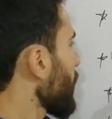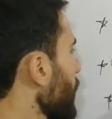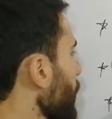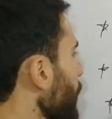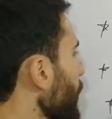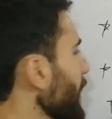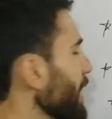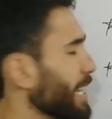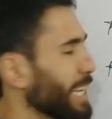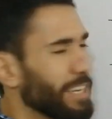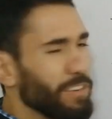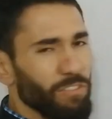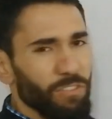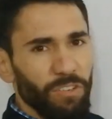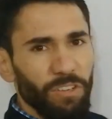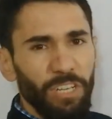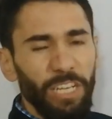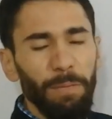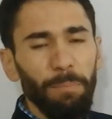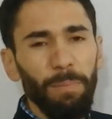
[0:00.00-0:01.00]
We can
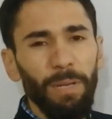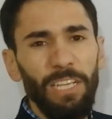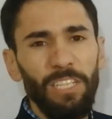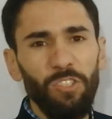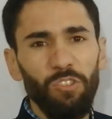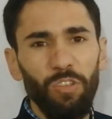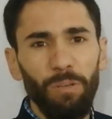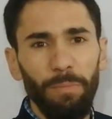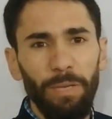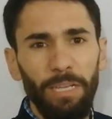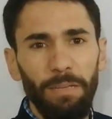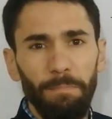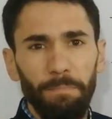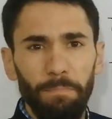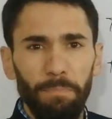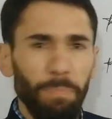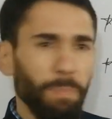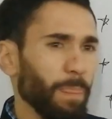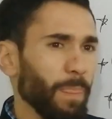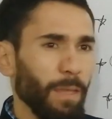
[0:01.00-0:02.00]
replace swimming
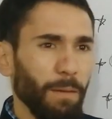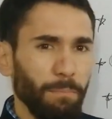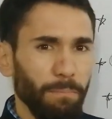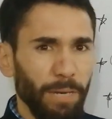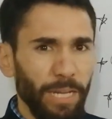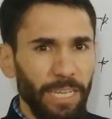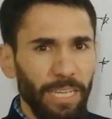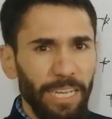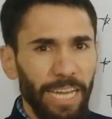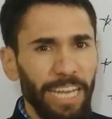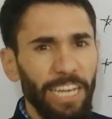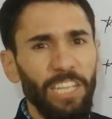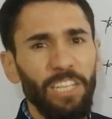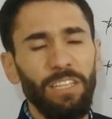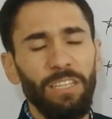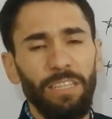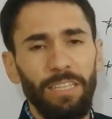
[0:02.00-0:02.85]
by any